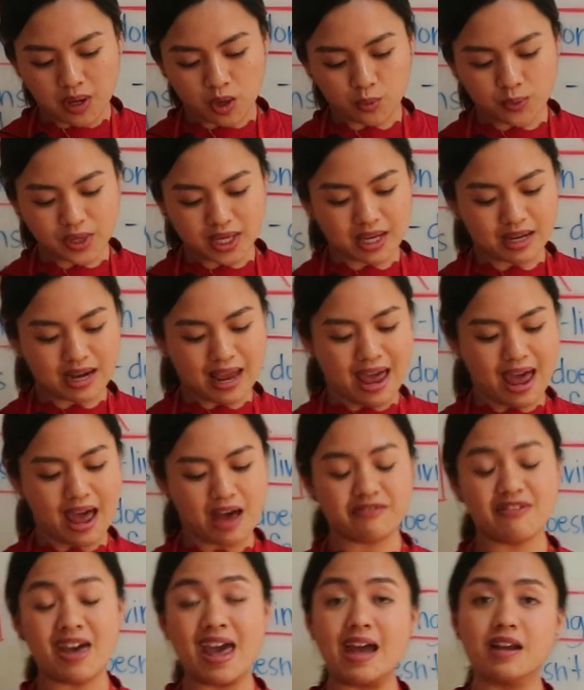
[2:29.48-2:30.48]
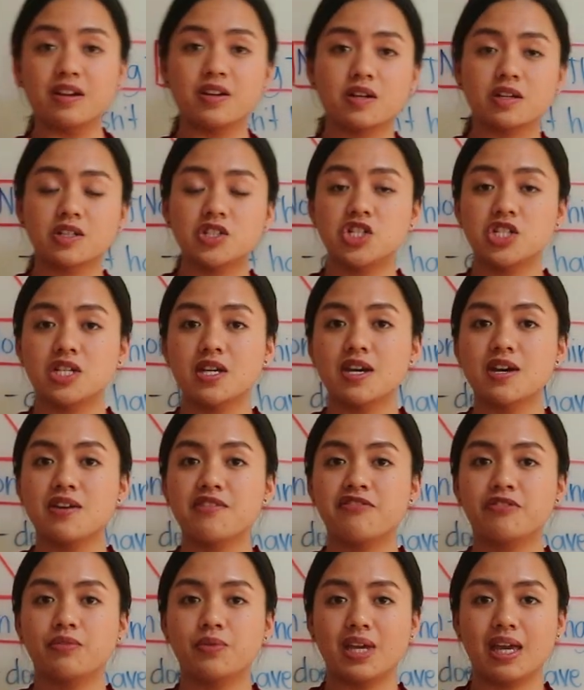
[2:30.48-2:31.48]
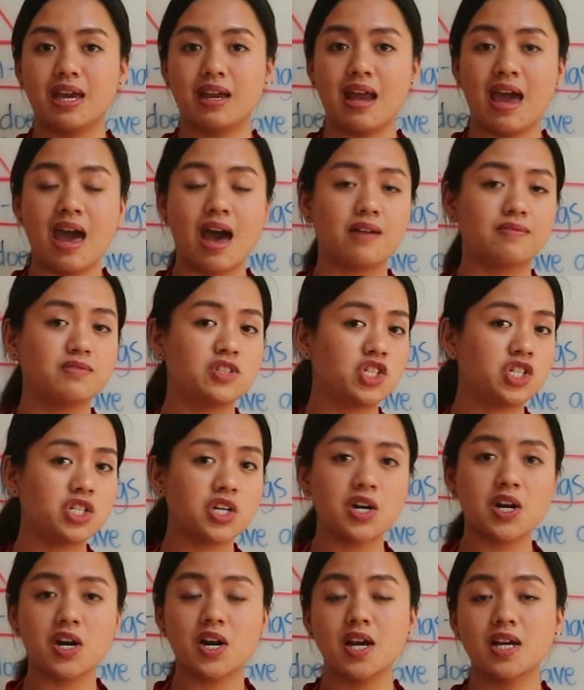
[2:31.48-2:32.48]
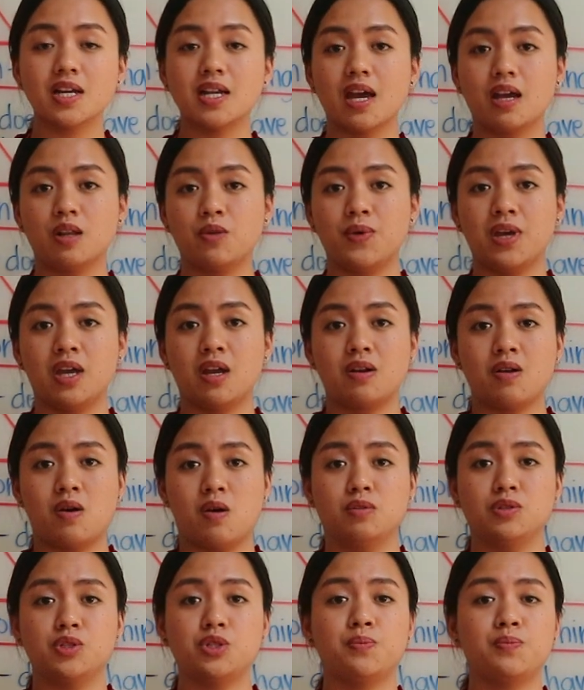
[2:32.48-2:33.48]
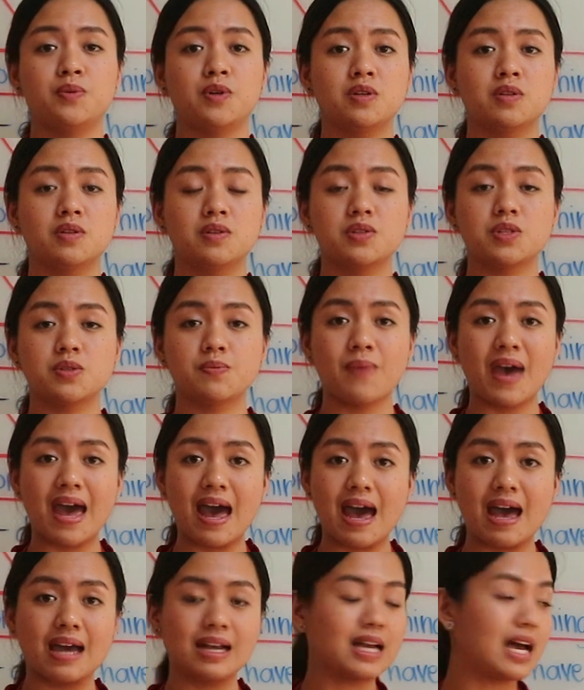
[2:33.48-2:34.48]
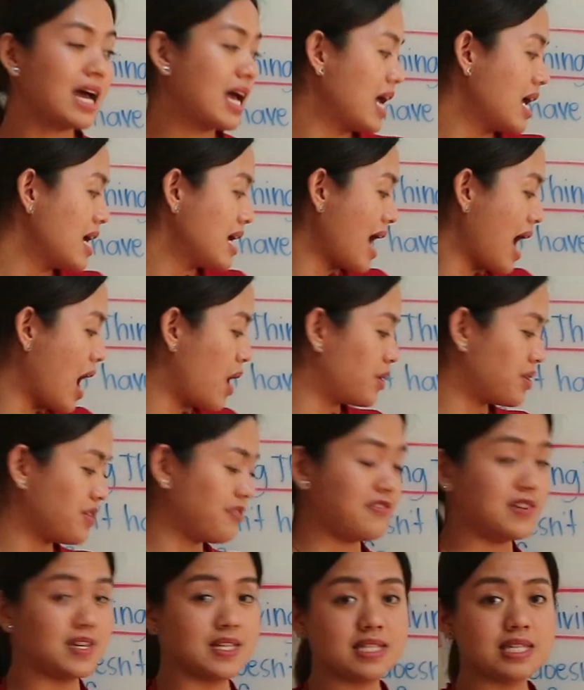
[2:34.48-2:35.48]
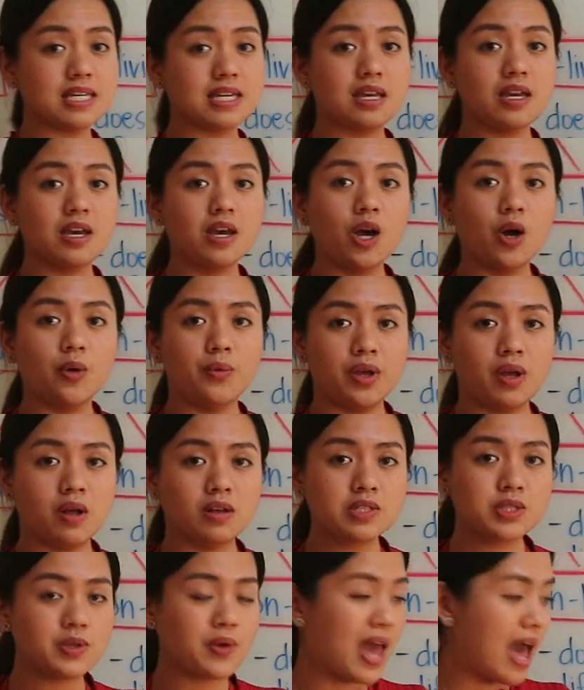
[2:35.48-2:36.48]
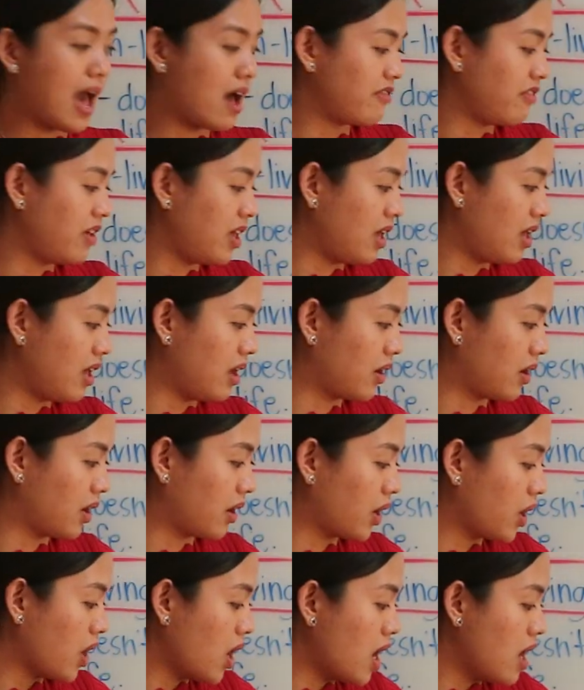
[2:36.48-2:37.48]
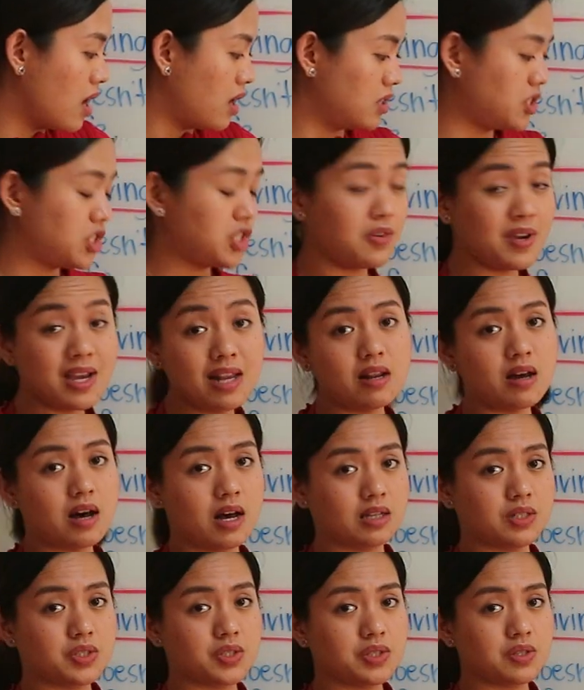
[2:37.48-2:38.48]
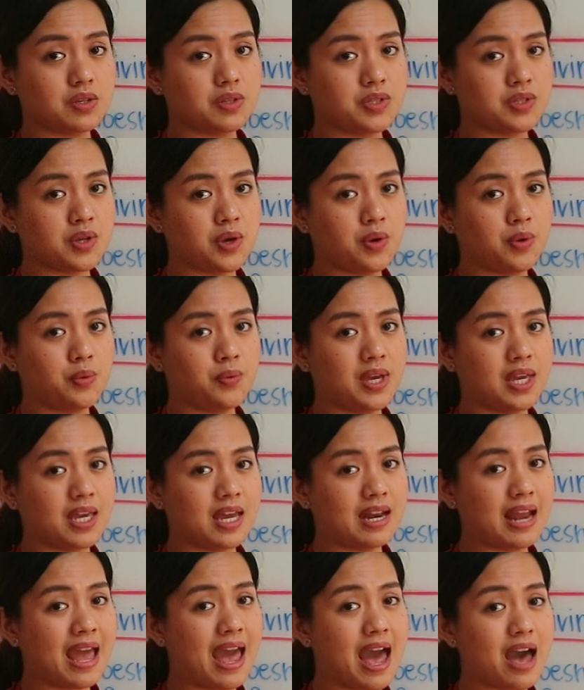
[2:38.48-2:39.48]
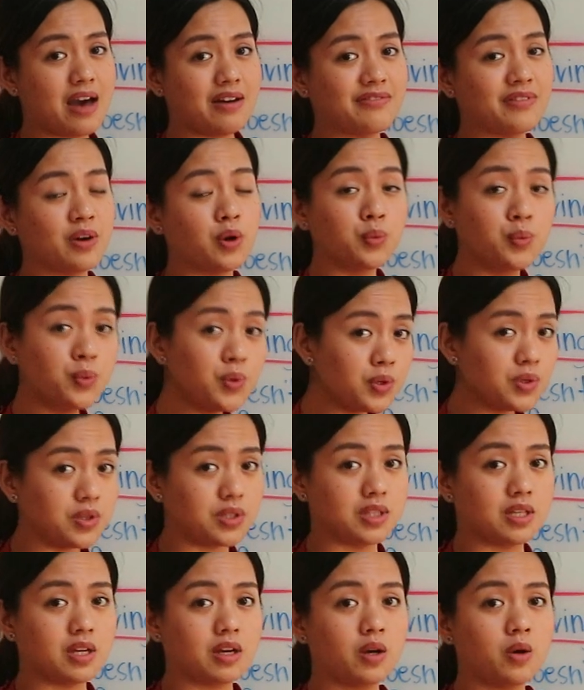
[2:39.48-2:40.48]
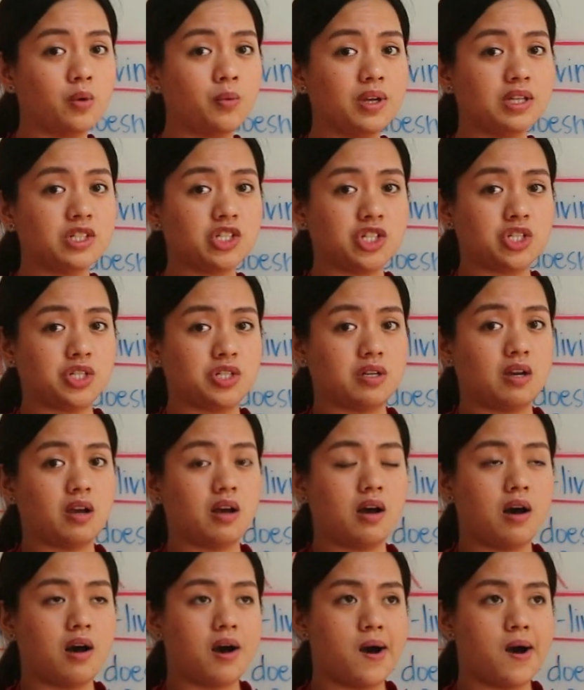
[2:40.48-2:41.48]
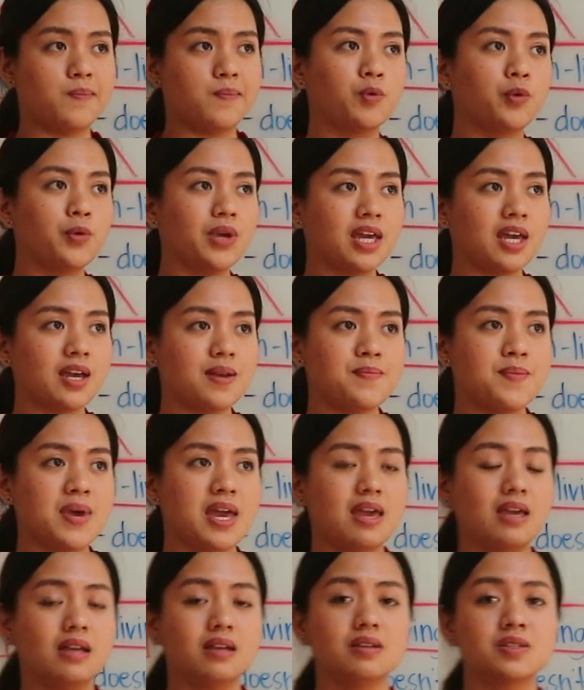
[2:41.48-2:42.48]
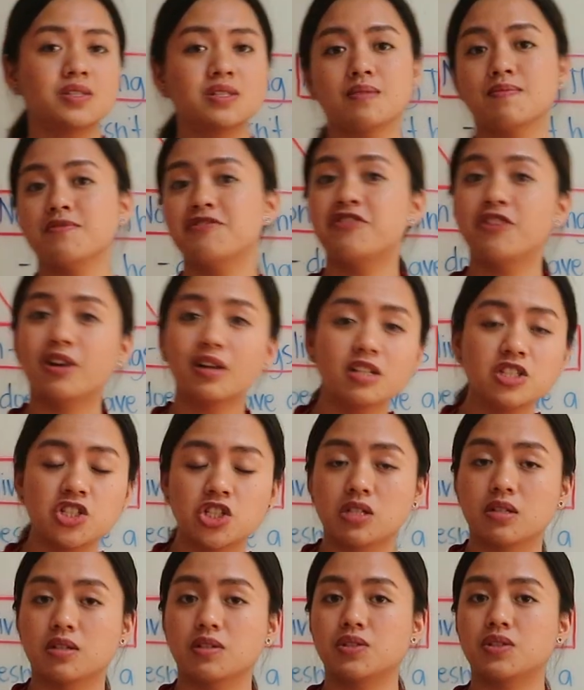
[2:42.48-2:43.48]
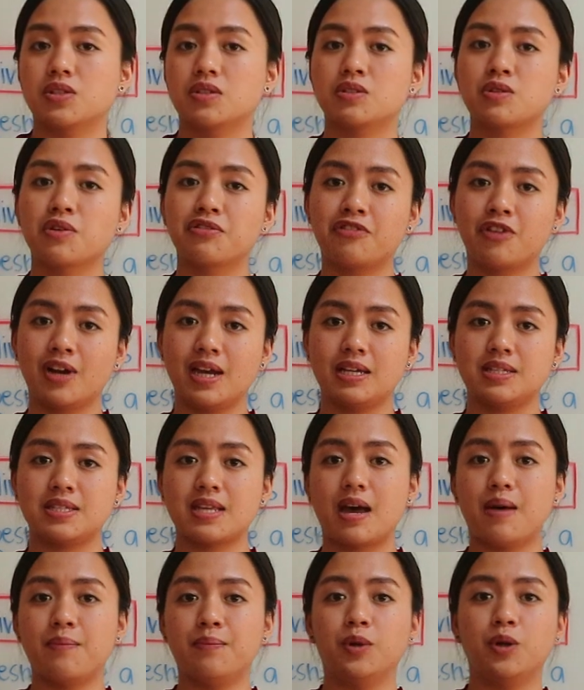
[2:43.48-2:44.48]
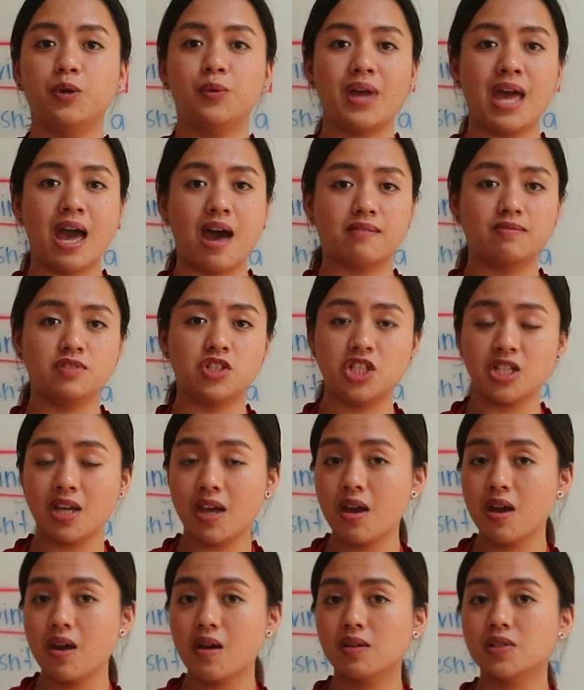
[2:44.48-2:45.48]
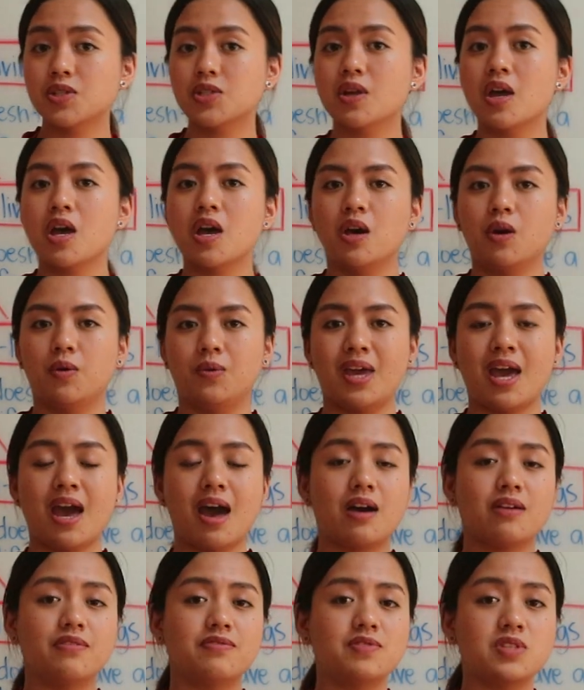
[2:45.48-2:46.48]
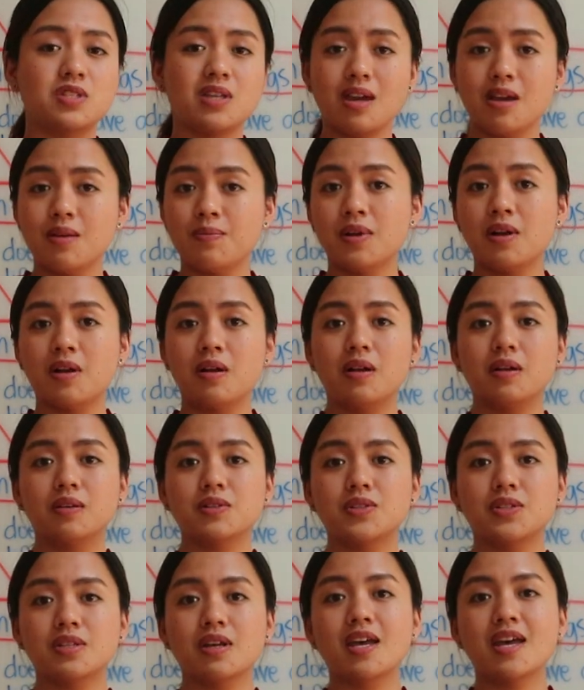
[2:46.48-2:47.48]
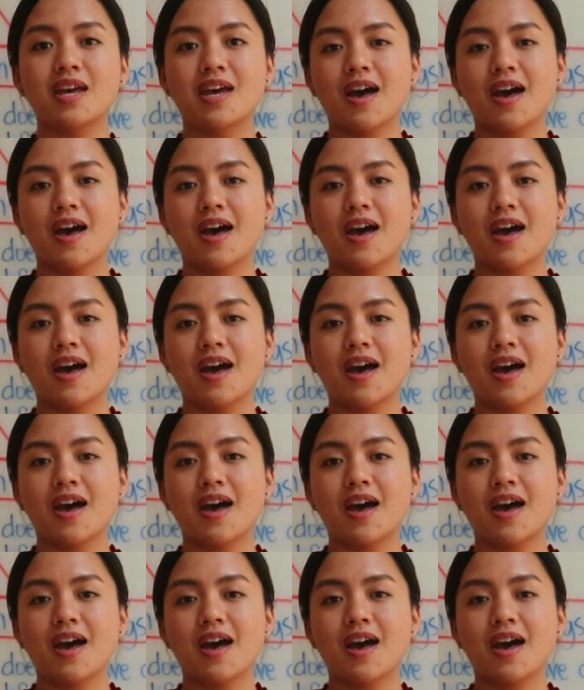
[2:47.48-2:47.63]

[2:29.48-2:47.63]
we can have handkerchief, we can have shirt, and we can also produce bag out of it. We also have here tree logs, so we can have wood, which we can make some furnitures. So for example, we have chairs, we have tables,